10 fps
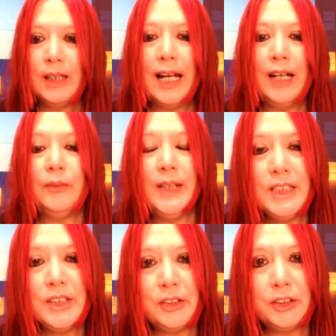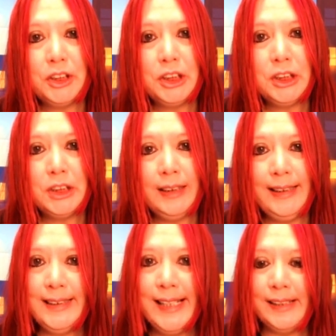I research
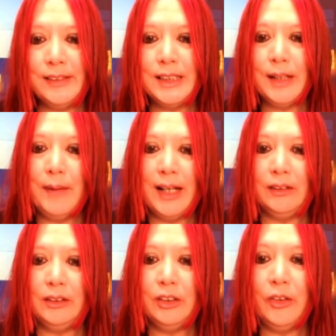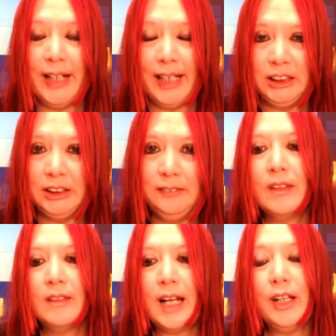details about the location.
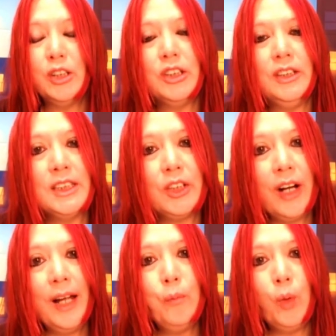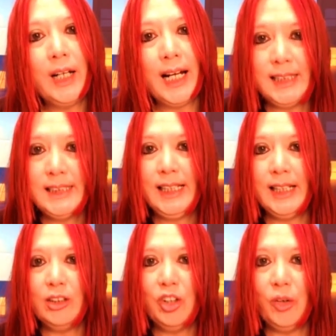I also describe what I see at
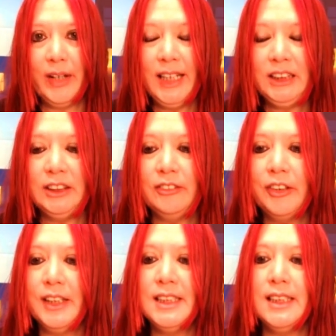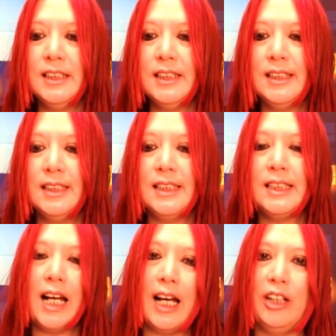the location. For instance, the
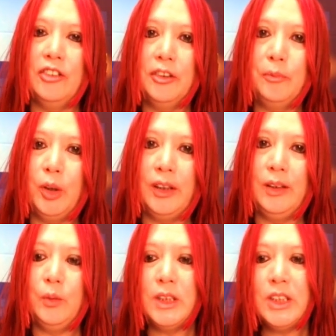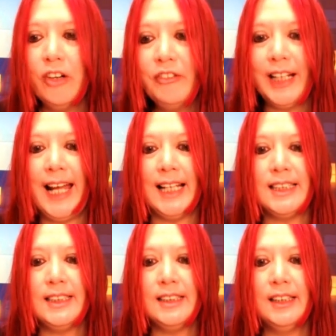sky over Brooklyn was
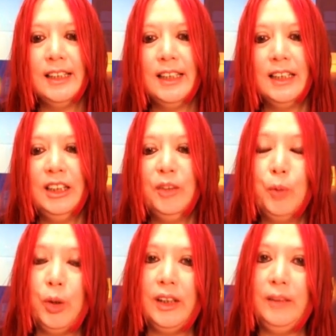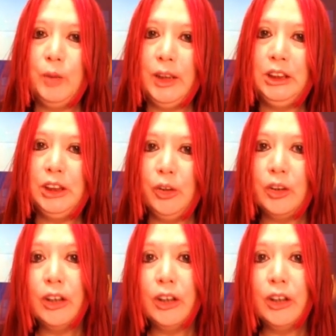overcast. The Brooklyn Bridge looked